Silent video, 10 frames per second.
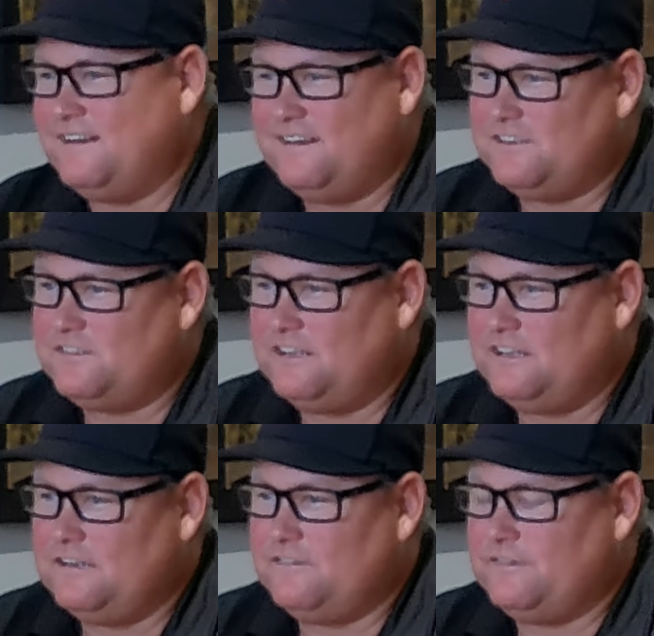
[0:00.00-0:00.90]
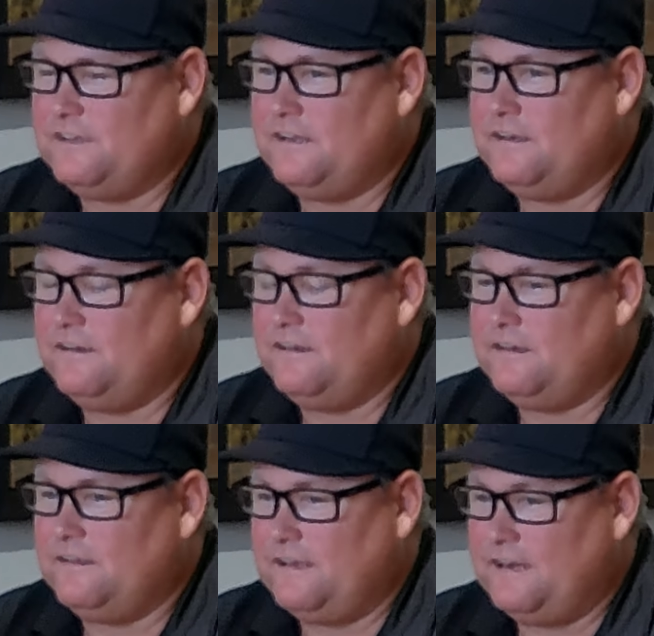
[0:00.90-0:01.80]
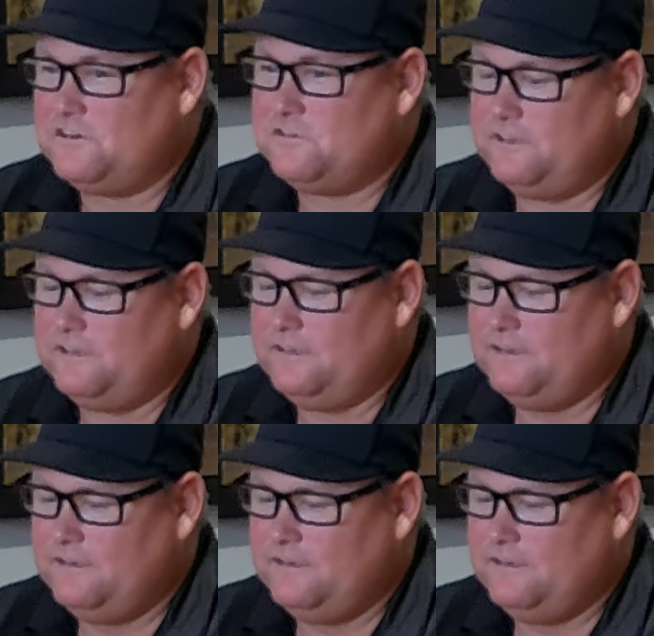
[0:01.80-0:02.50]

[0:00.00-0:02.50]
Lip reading: that kind of stuff, and then that actually,